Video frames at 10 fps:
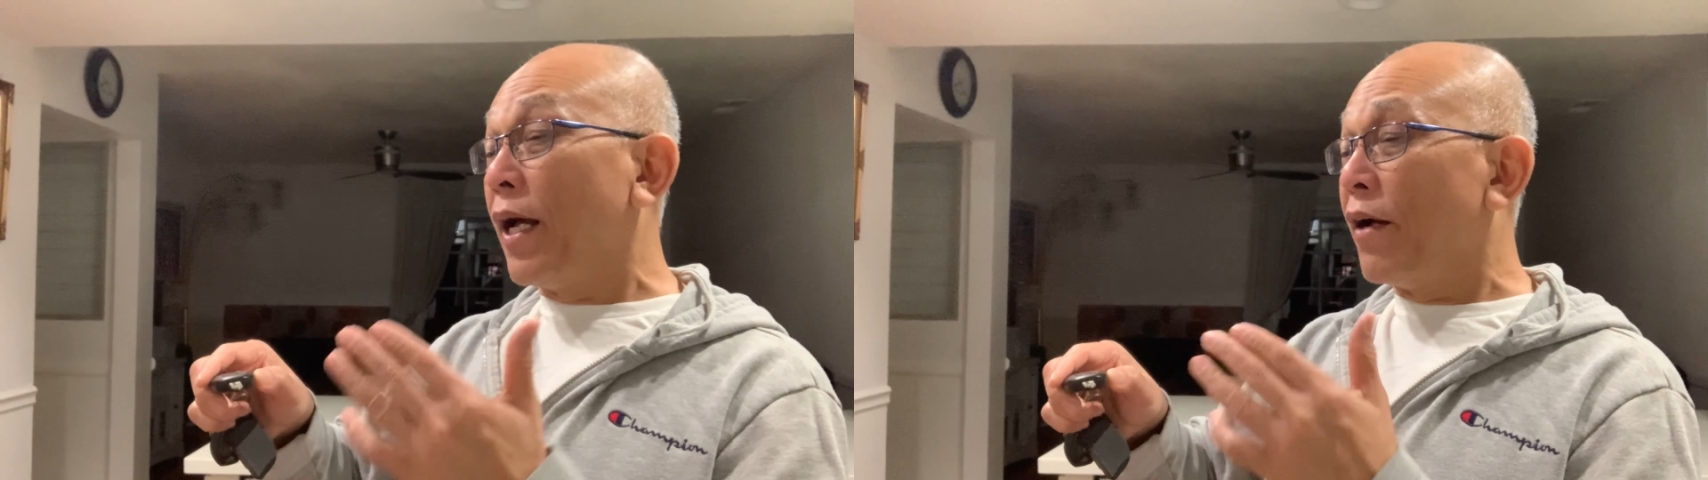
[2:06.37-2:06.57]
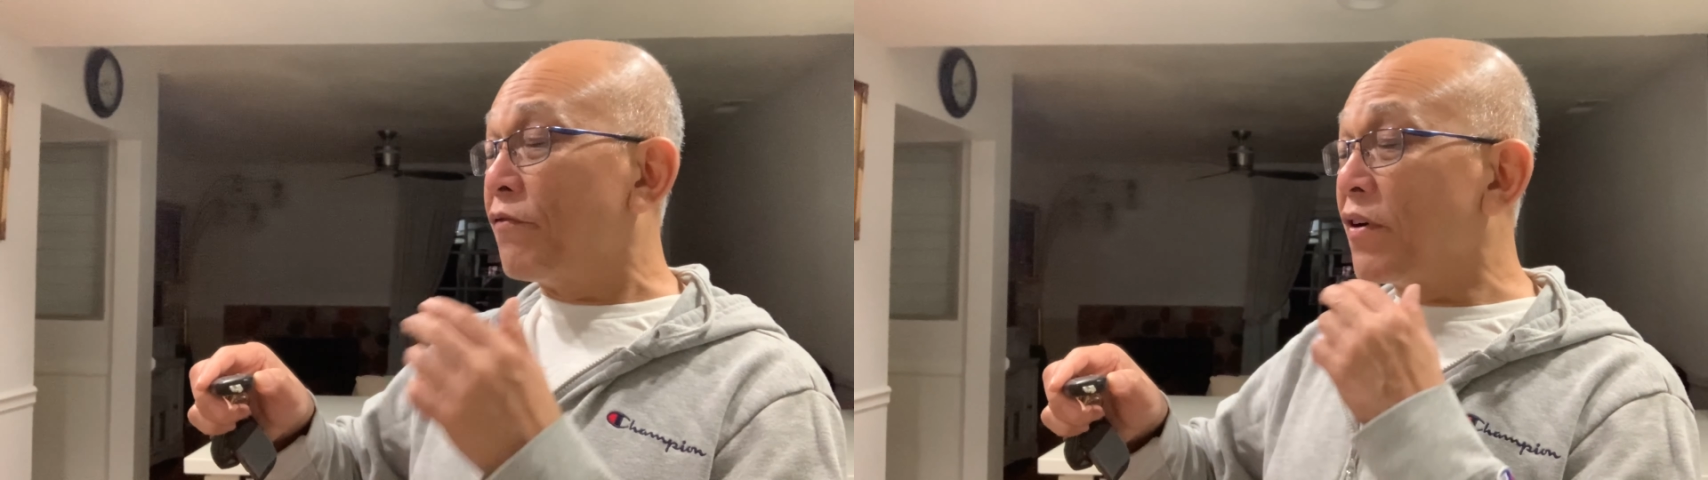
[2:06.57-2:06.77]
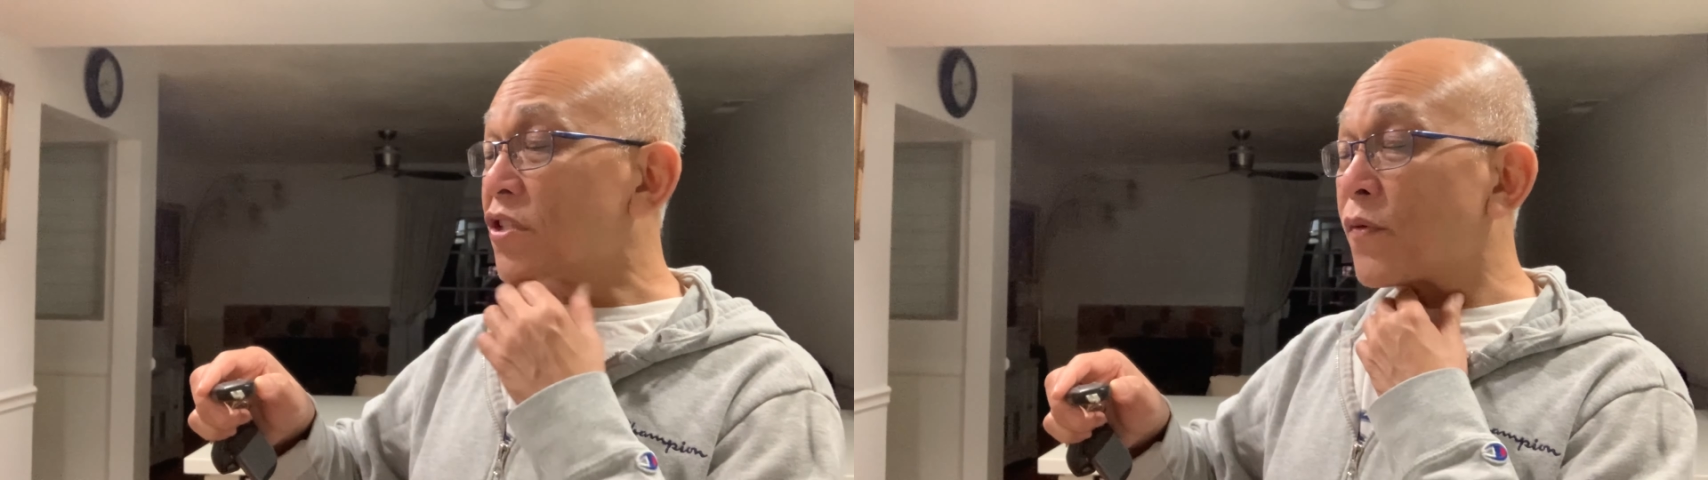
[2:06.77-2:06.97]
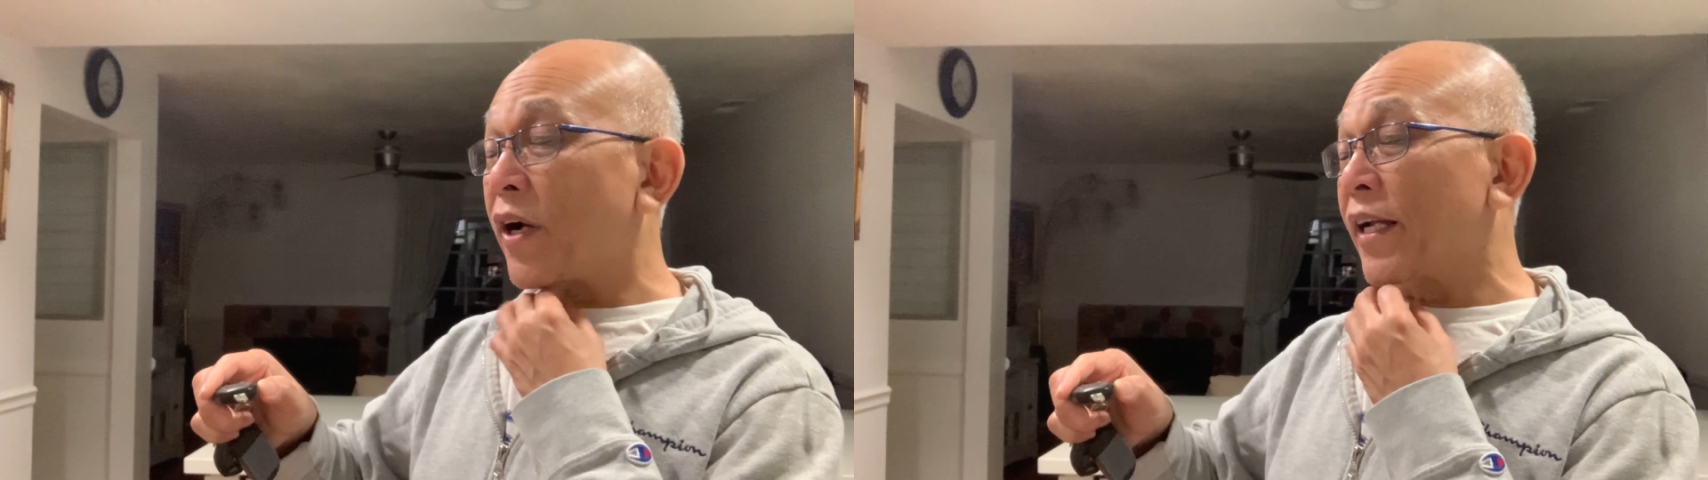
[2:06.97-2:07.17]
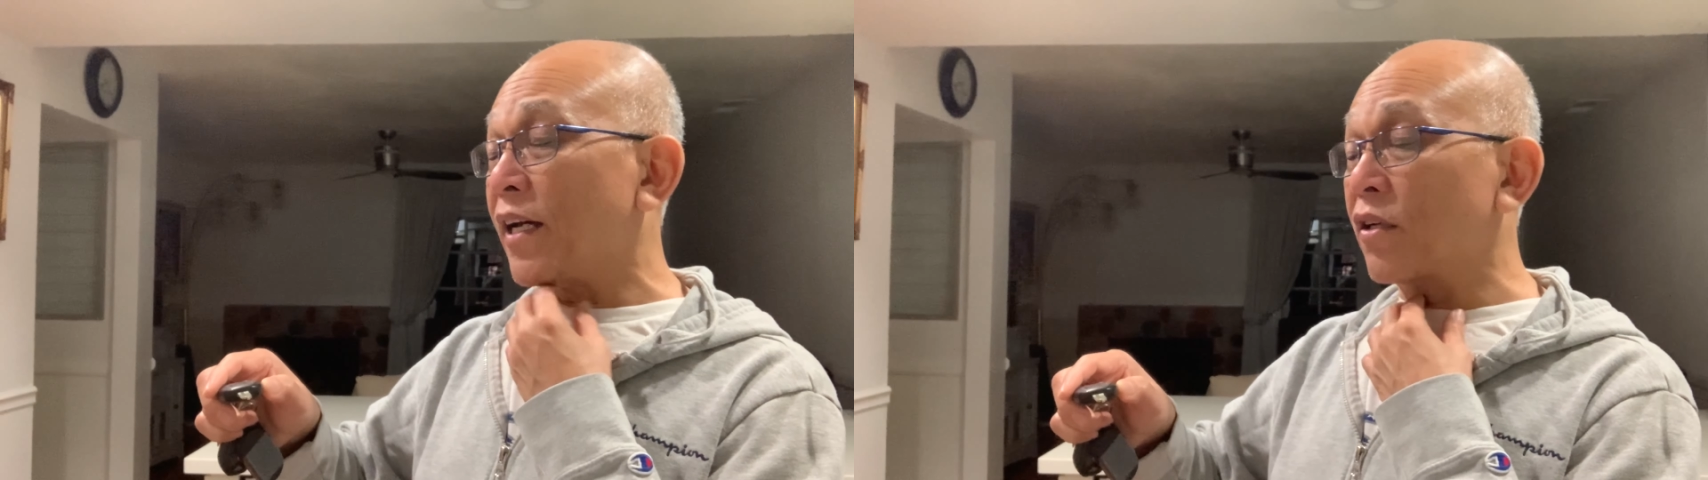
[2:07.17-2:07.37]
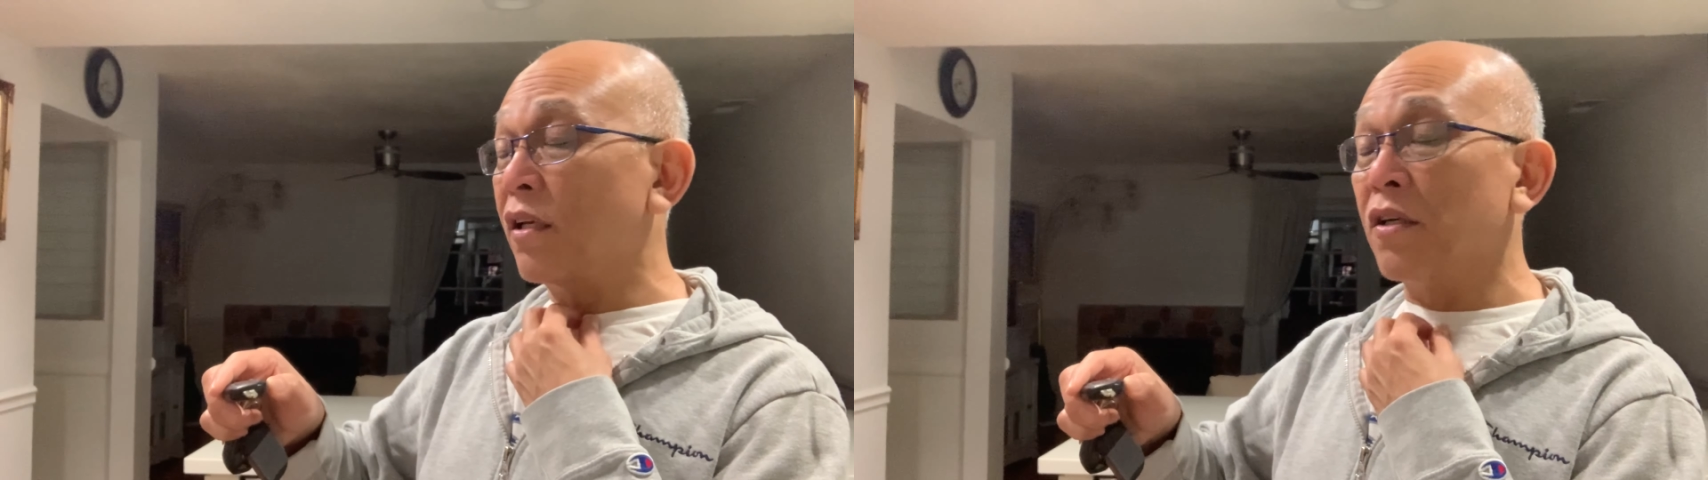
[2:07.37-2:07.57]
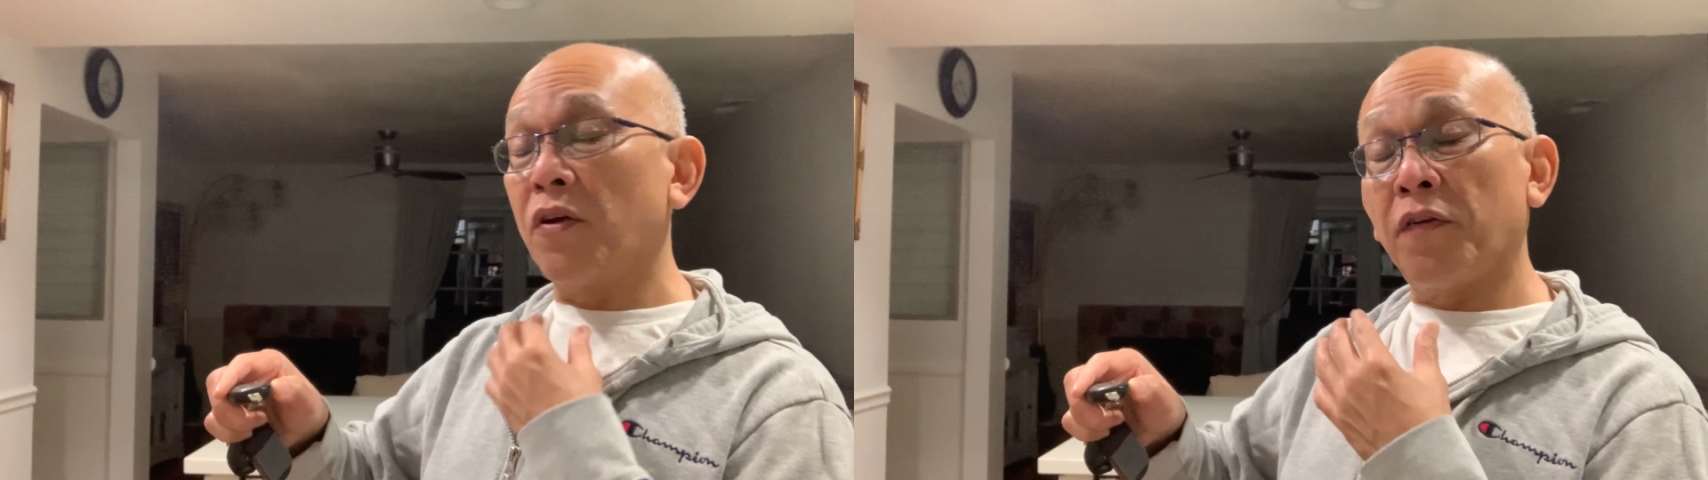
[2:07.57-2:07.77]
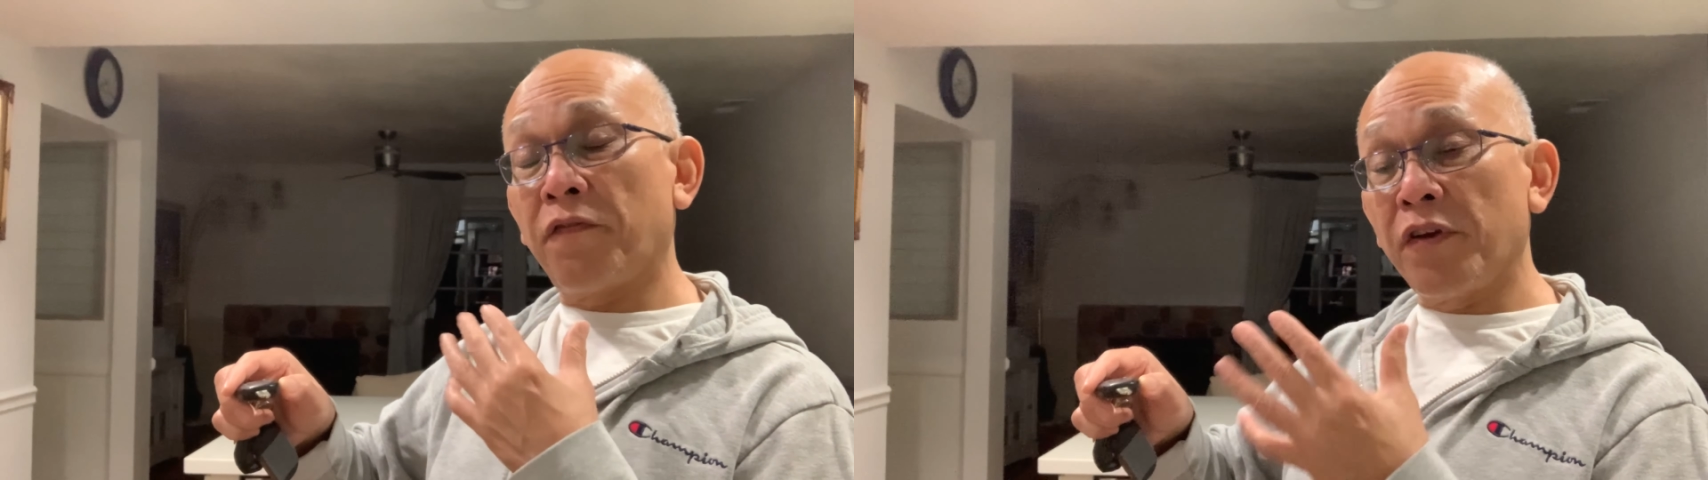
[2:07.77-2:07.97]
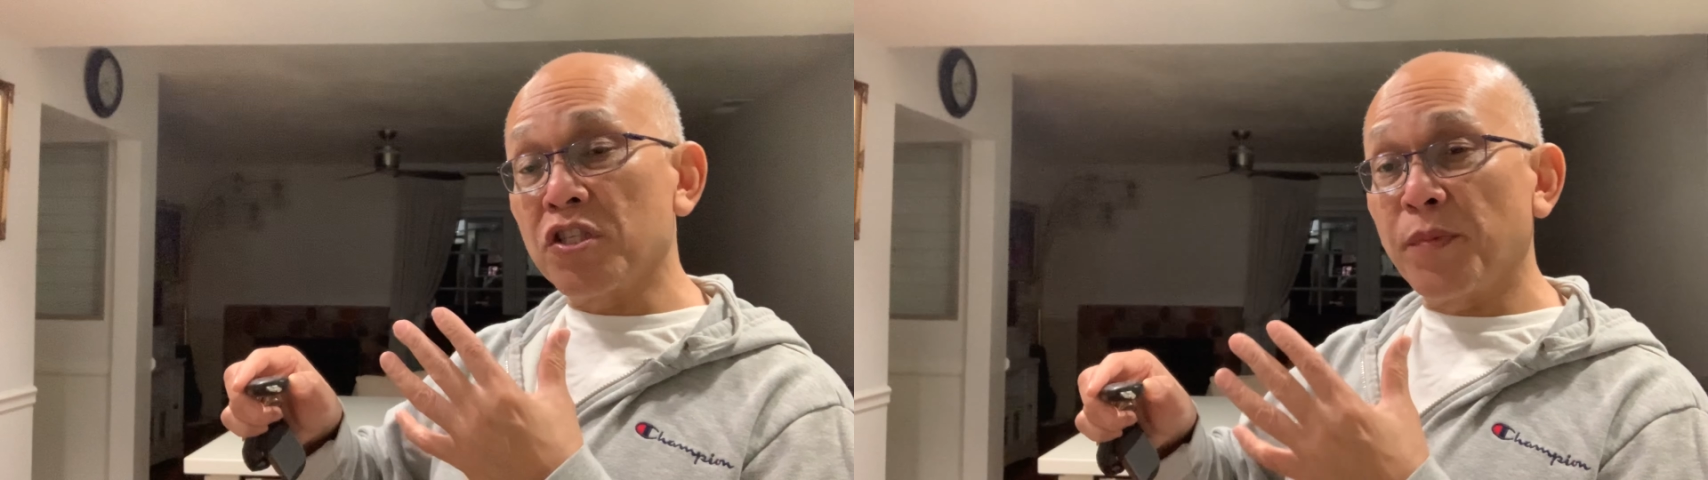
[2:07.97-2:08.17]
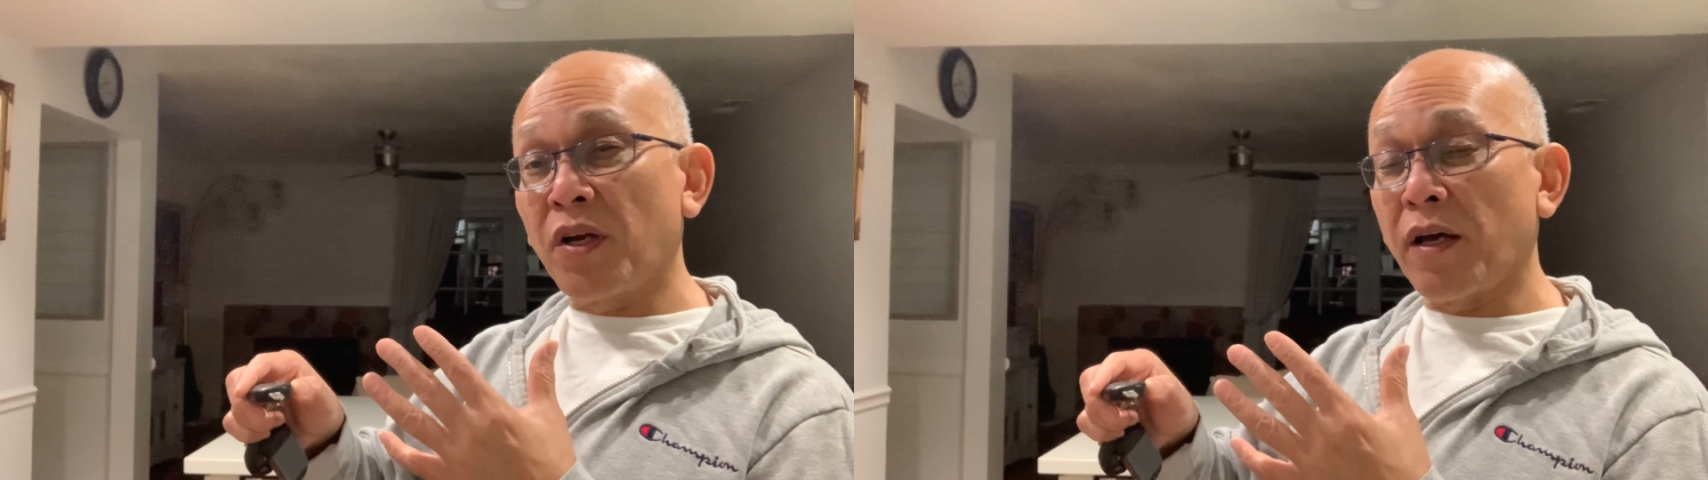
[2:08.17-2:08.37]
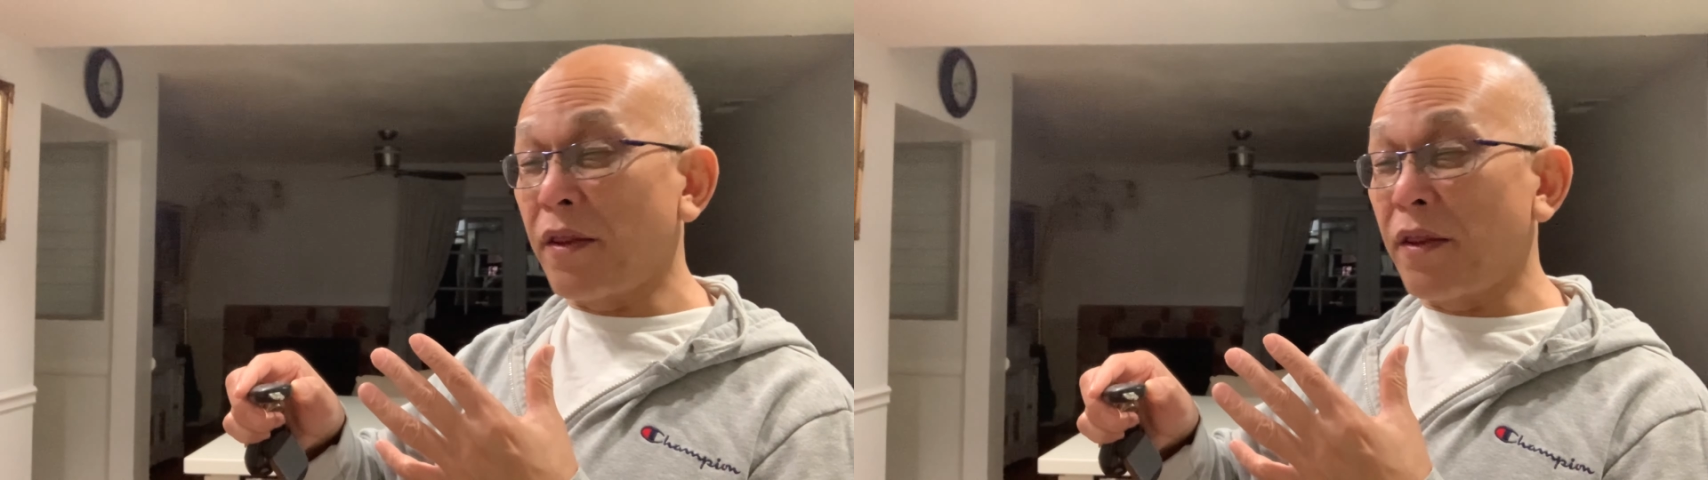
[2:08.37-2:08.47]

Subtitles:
First of all, I got a little confused because I